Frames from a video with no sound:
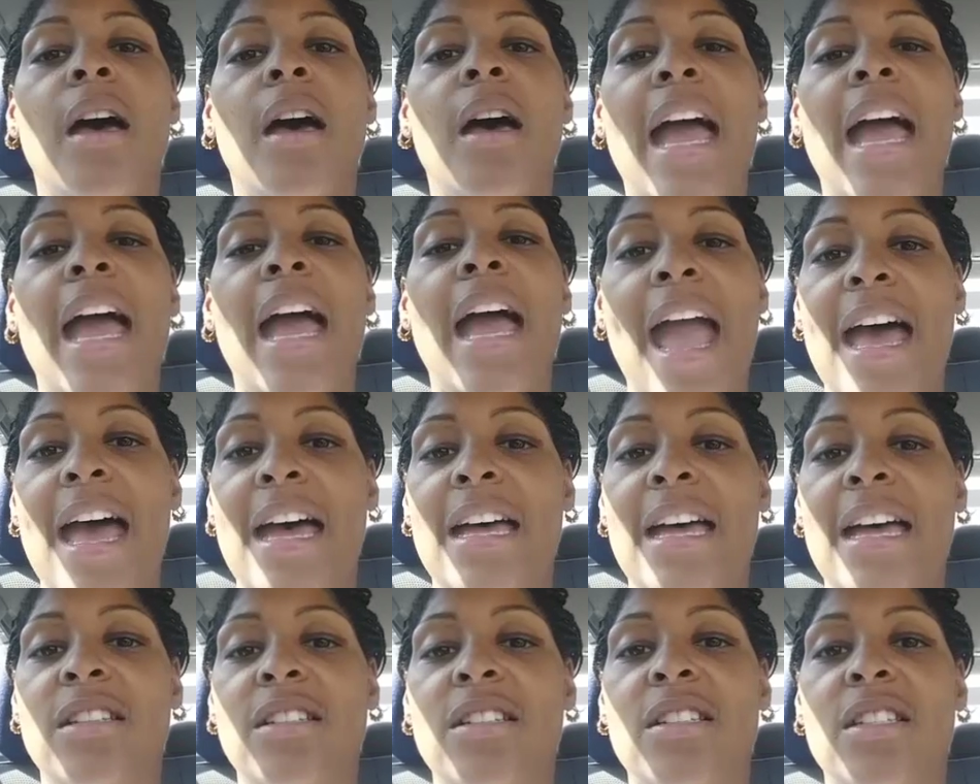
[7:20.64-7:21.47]

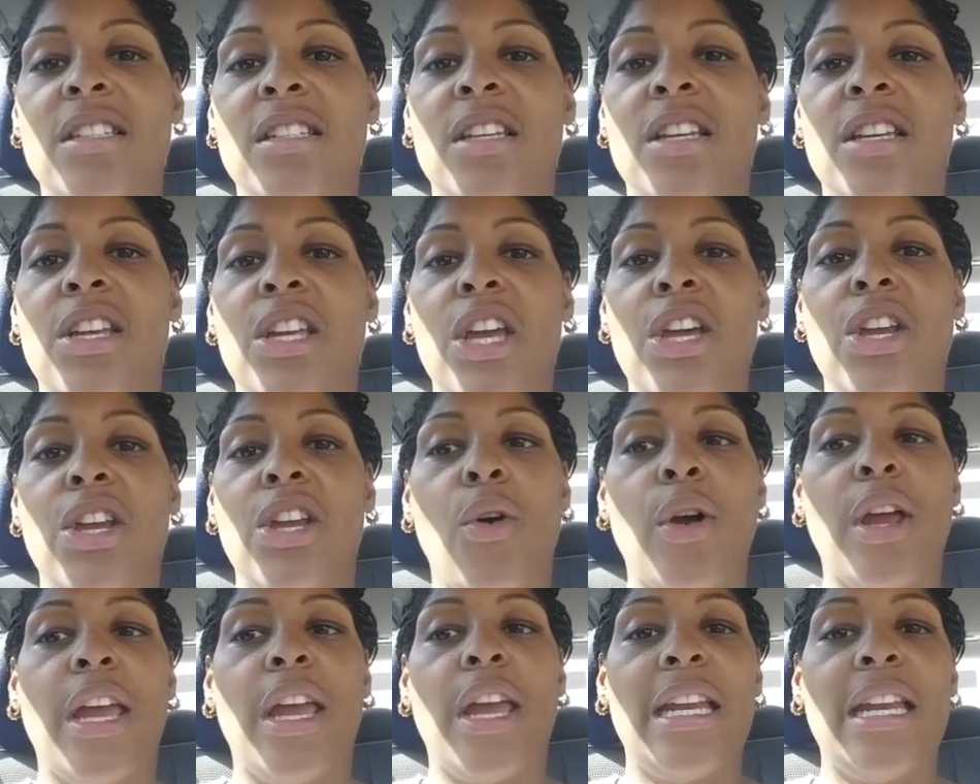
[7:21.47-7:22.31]
And,
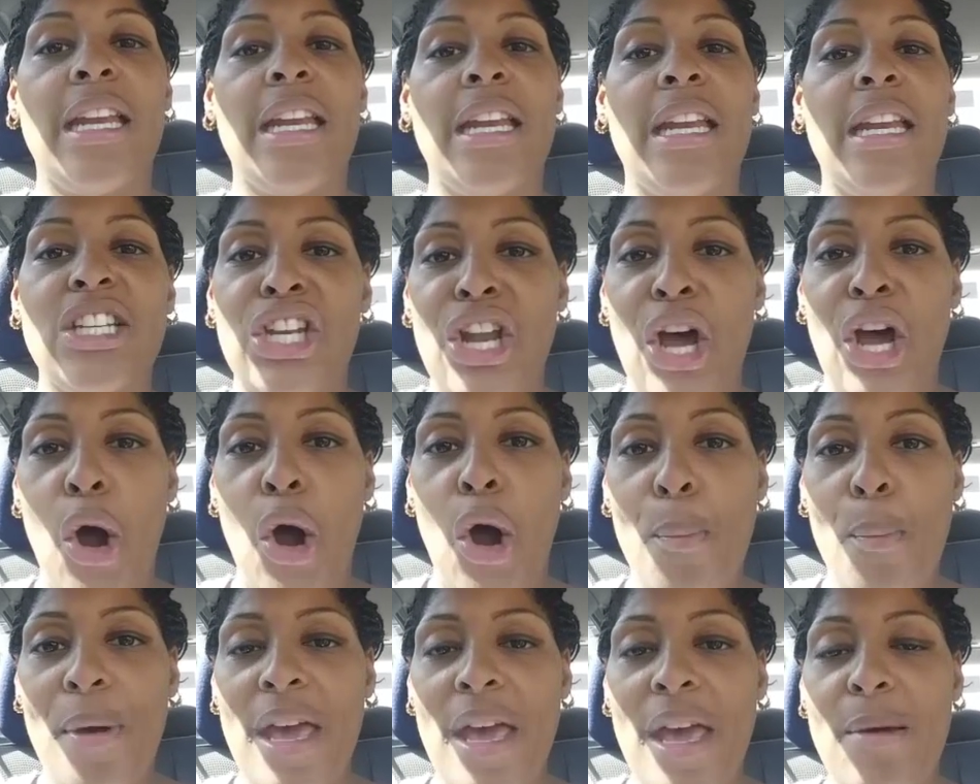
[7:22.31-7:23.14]
getting to
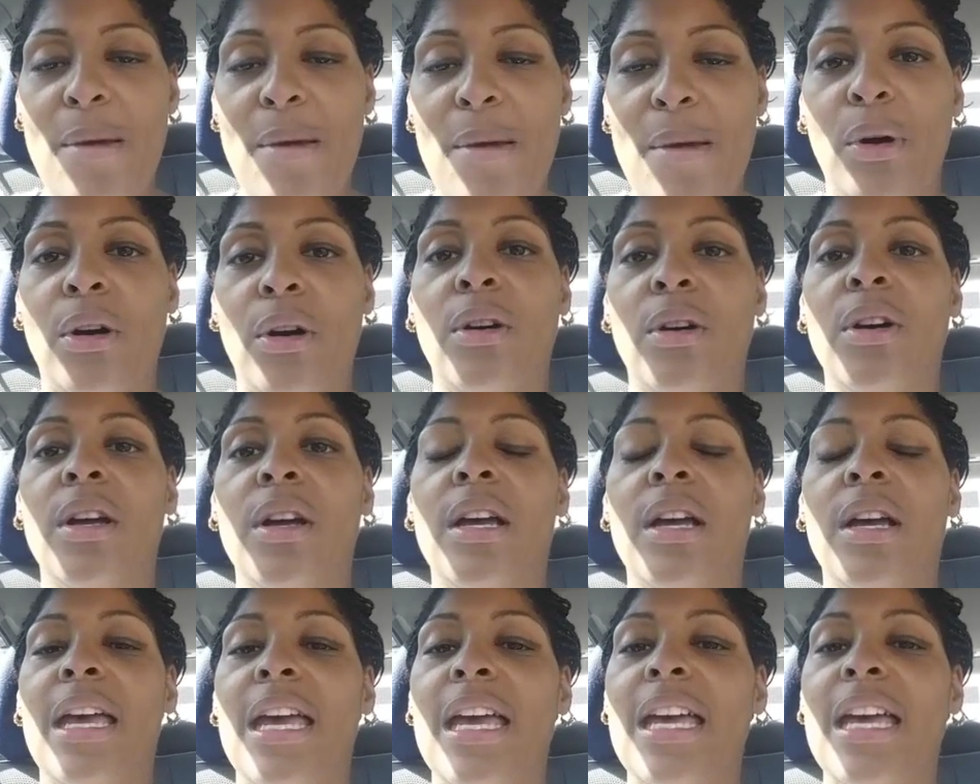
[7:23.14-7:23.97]
know people
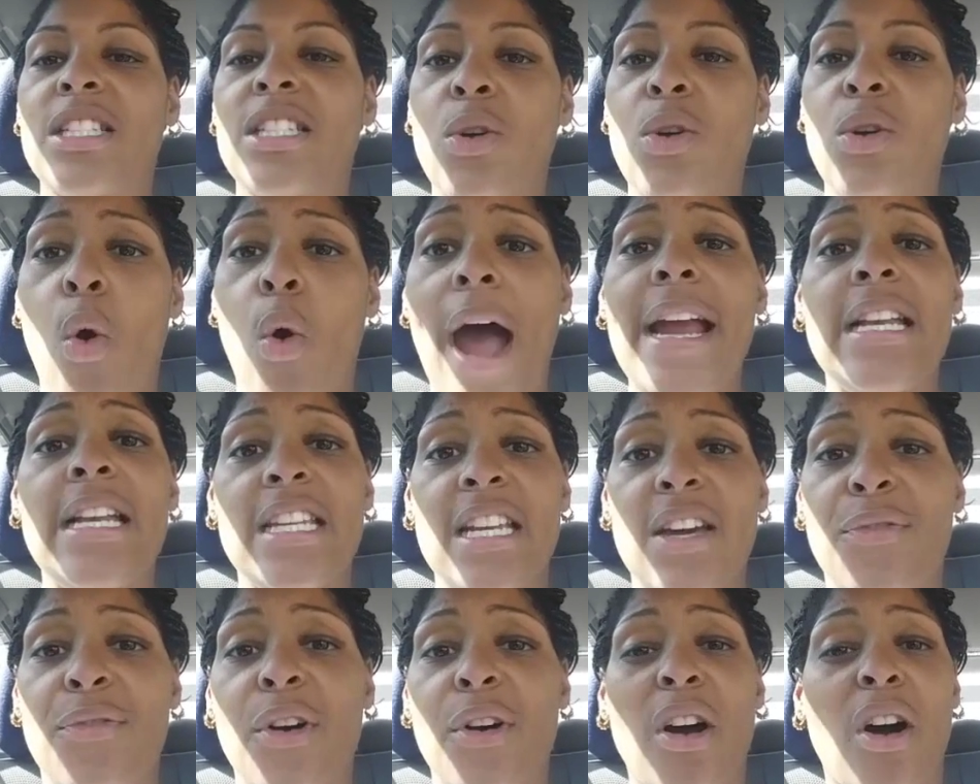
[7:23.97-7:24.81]
is quite
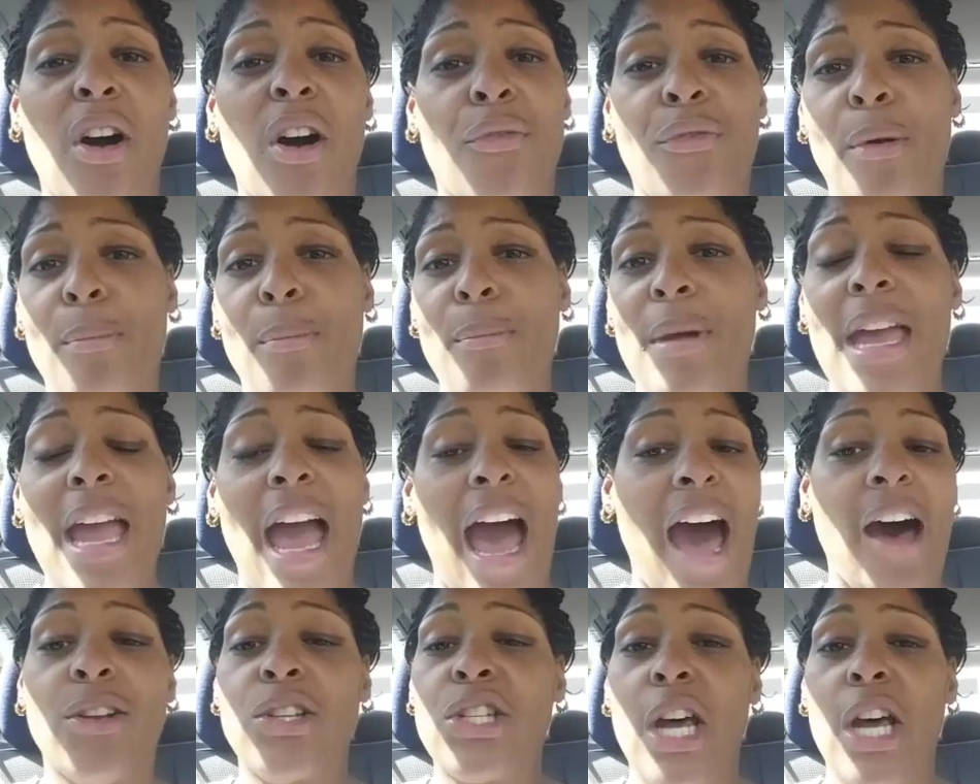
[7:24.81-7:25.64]
difficult. For me,
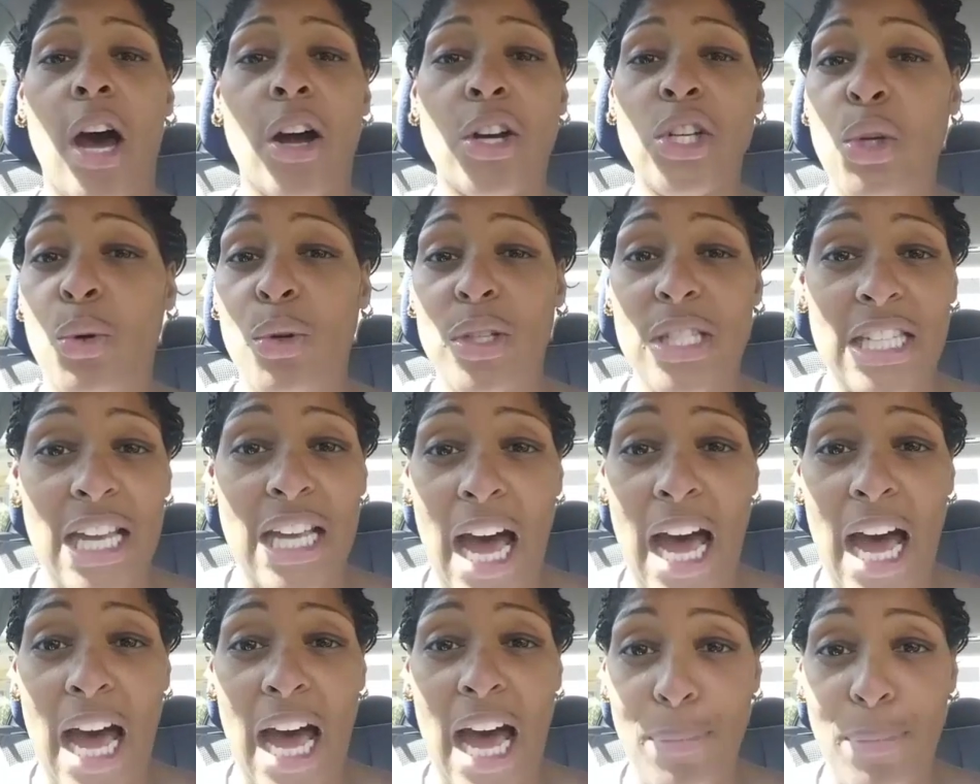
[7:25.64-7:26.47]
I'll talk to a
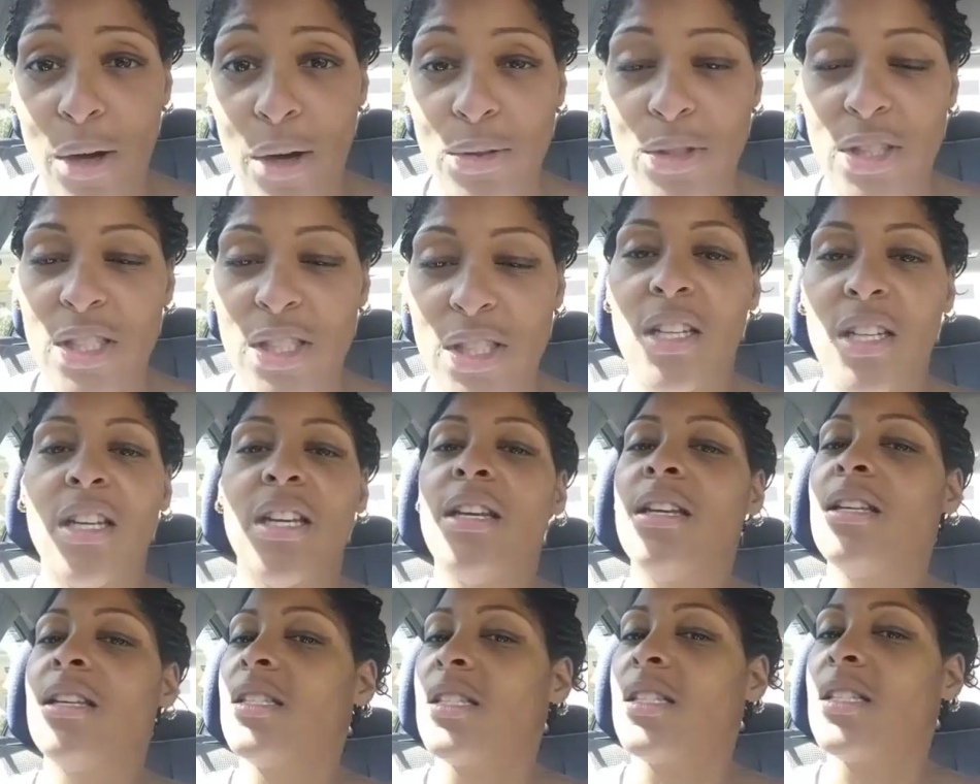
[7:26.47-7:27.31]
signpost.
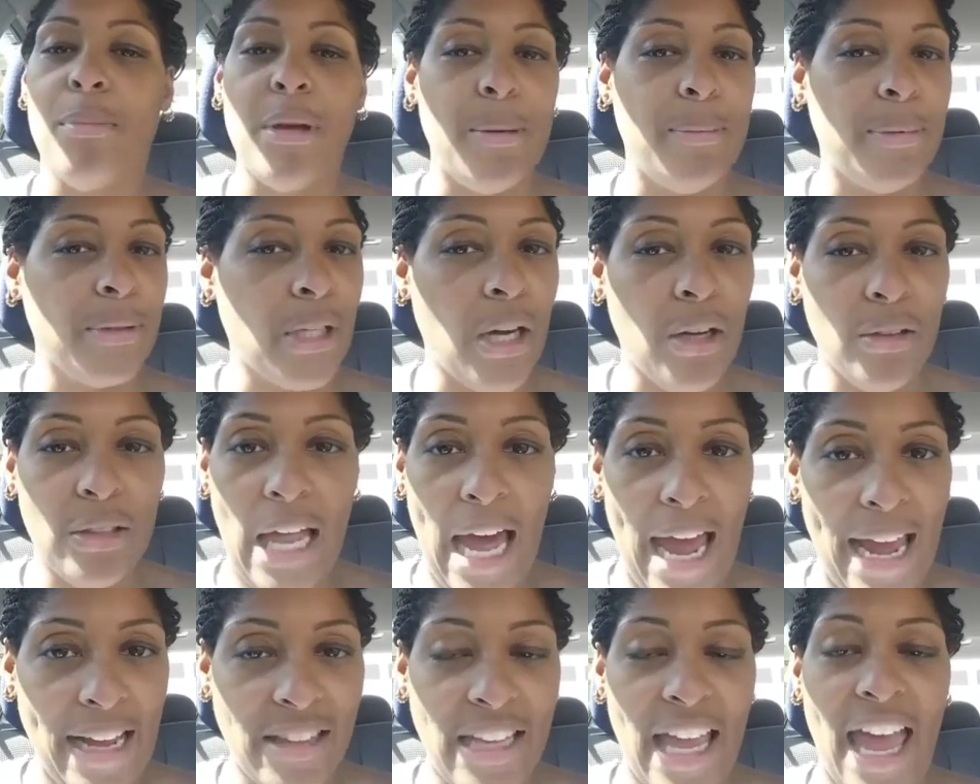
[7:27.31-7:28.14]
Some people don't
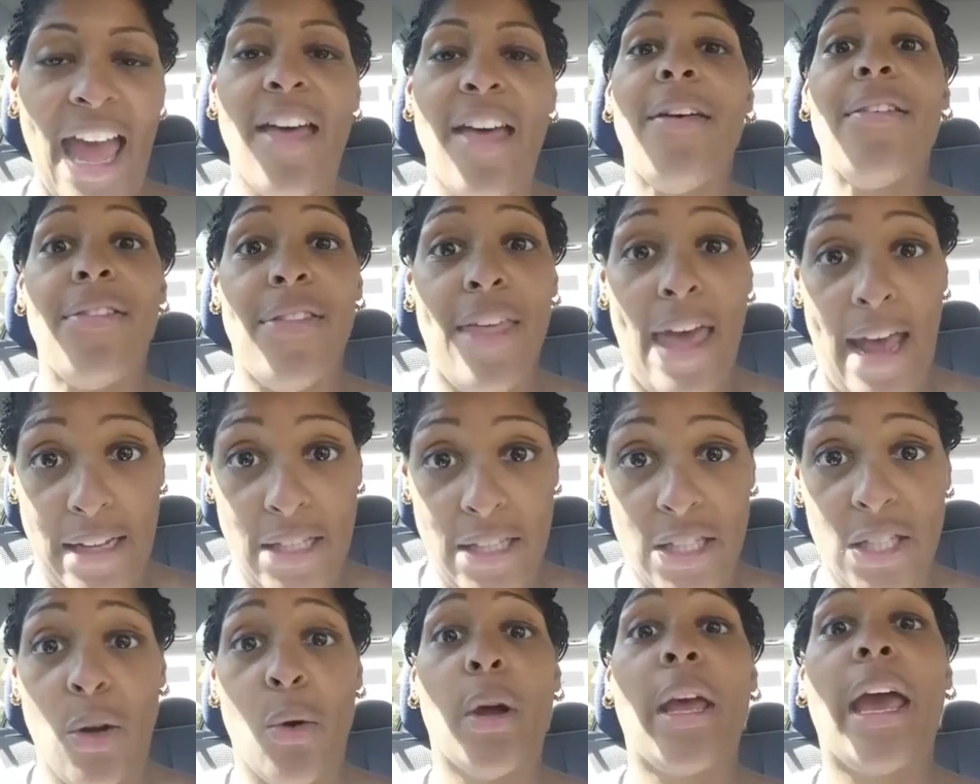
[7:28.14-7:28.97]
like that.
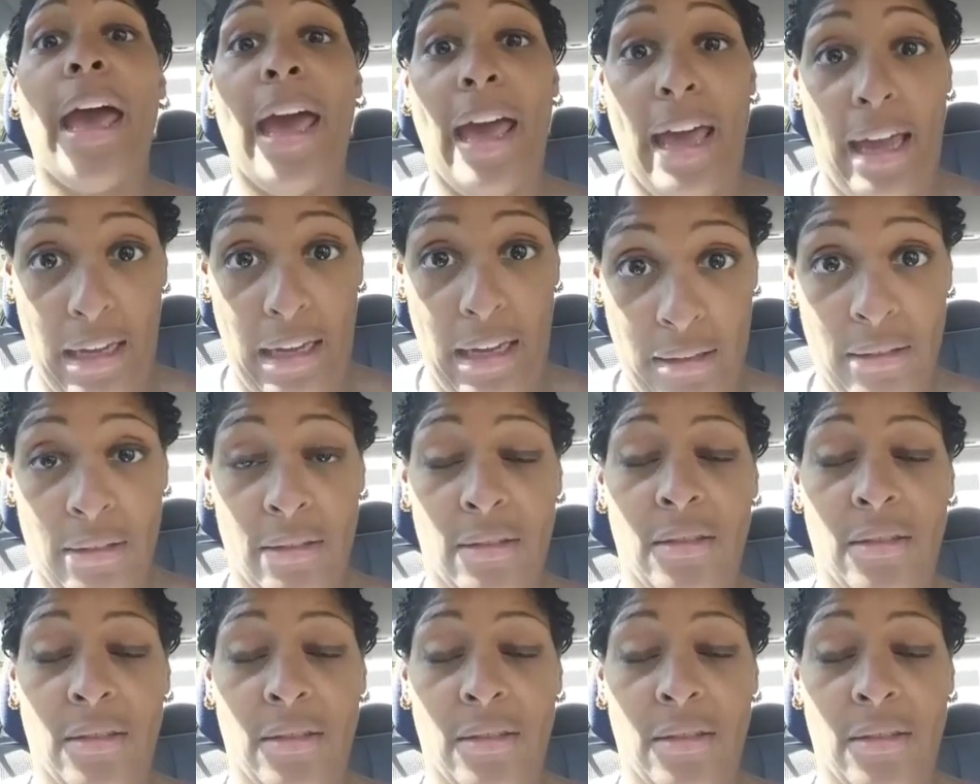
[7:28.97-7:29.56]
That's okay.